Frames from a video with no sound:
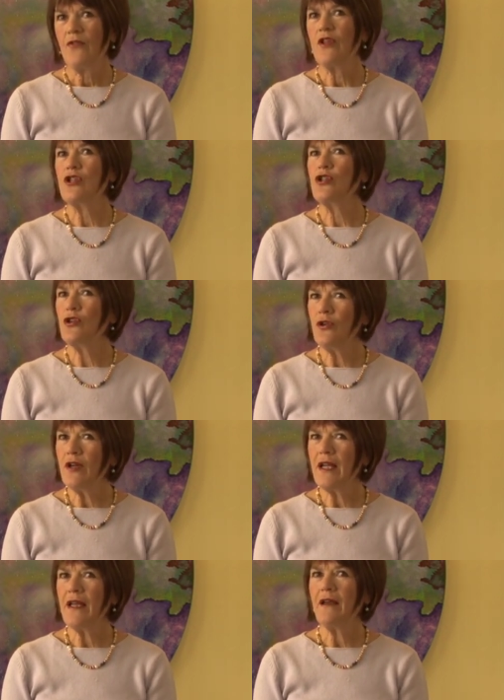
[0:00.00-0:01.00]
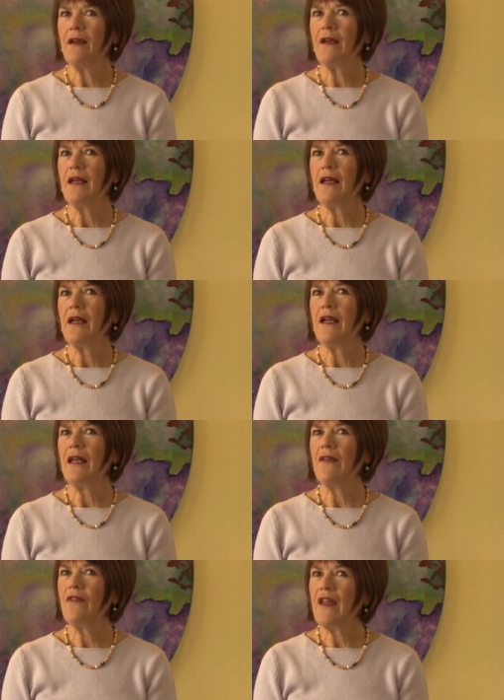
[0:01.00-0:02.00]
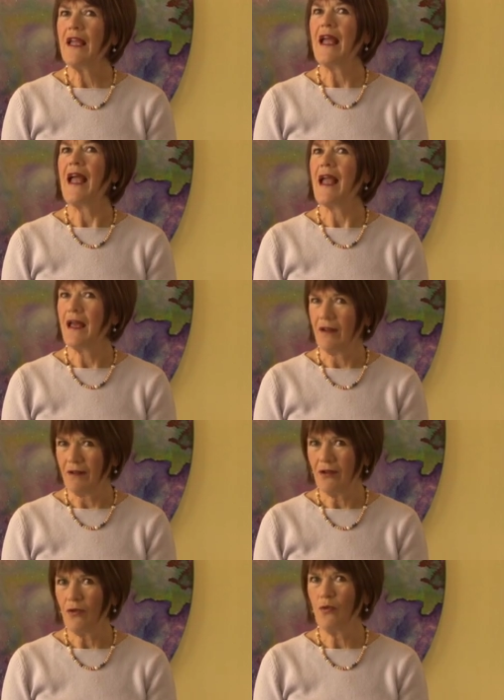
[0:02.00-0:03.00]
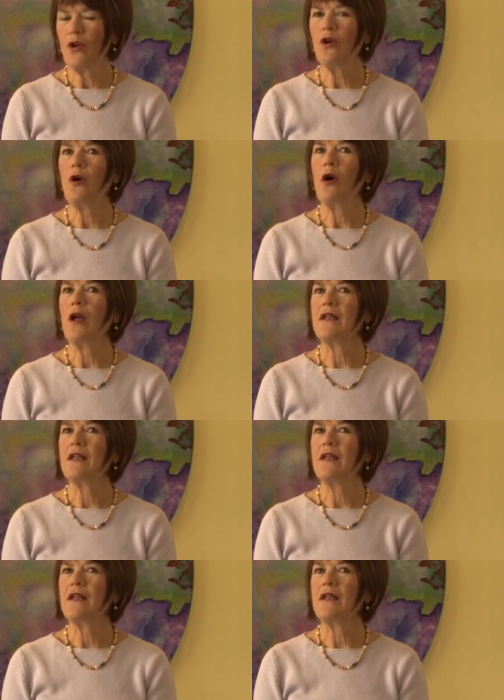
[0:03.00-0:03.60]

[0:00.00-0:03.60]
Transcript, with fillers: The journey in the end will